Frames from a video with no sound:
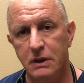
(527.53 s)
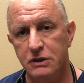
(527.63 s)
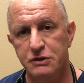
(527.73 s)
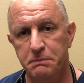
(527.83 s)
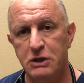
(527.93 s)

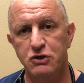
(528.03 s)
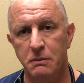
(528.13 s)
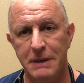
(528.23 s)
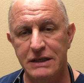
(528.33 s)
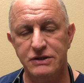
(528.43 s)
special
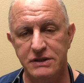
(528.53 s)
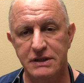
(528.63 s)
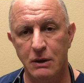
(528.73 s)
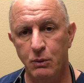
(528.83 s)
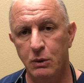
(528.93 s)
medicines
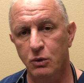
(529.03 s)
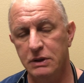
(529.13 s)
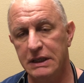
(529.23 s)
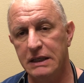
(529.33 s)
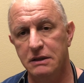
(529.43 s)
that we will
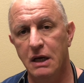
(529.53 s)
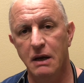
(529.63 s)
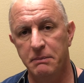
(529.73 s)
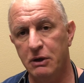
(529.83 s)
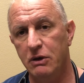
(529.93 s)
need
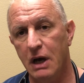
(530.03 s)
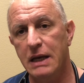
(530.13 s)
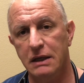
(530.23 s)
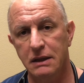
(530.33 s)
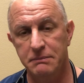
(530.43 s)

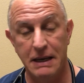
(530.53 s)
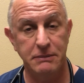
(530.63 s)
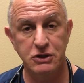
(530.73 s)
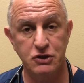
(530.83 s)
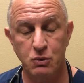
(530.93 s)
periodically,
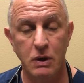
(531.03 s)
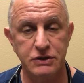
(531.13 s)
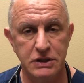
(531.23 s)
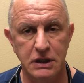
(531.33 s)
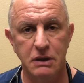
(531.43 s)
maybe just
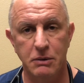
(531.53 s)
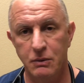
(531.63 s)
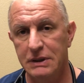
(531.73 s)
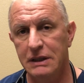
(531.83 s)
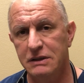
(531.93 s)
once a year, but
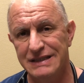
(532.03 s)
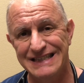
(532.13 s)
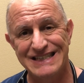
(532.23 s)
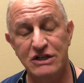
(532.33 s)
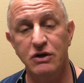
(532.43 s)
we
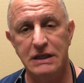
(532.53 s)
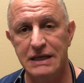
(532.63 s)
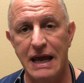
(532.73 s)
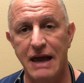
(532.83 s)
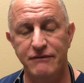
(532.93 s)
still need
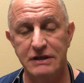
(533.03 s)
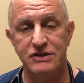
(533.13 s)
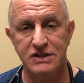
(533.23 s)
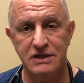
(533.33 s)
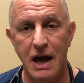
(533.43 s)
to have in
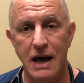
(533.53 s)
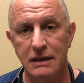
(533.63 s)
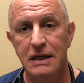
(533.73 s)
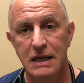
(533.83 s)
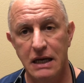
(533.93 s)
stock
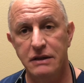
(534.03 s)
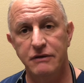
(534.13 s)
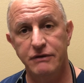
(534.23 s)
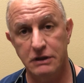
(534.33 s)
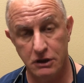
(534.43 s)
in the
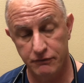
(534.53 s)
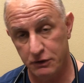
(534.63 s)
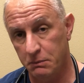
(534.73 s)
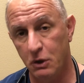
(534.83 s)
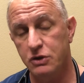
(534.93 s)
event of
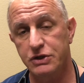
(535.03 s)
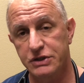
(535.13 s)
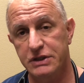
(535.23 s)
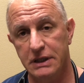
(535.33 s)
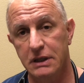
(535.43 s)
an
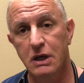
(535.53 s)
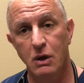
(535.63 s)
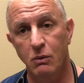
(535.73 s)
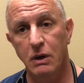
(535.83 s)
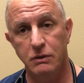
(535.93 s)
emergency
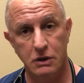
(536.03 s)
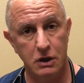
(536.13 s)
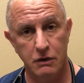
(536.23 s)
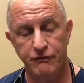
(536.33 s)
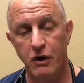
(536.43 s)
when
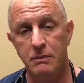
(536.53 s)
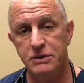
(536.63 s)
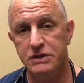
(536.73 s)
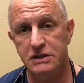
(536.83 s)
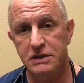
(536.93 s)
a
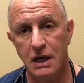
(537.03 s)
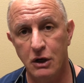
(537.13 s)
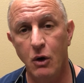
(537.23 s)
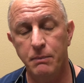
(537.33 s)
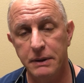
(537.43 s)
pharmacy is not
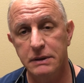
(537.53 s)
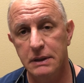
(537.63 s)
open.